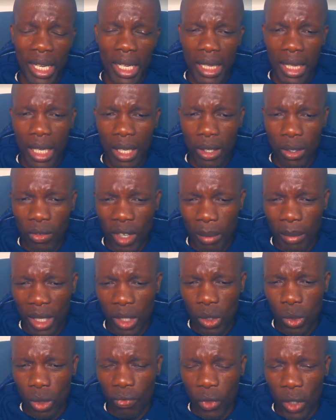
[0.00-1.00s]
Thank you very
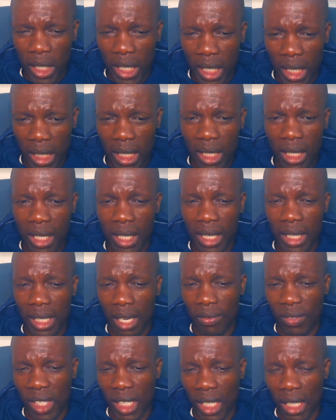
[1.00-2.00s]
much. Don't forget, as
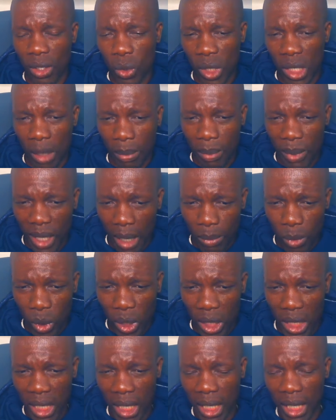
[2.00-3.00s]
I've said, to subscribe to
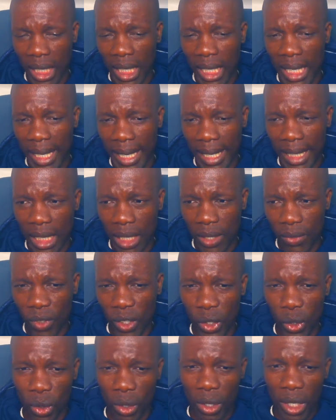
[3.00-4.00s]
this channel, like this
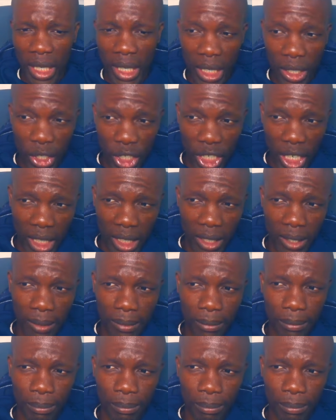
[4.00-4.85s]
video, and share it.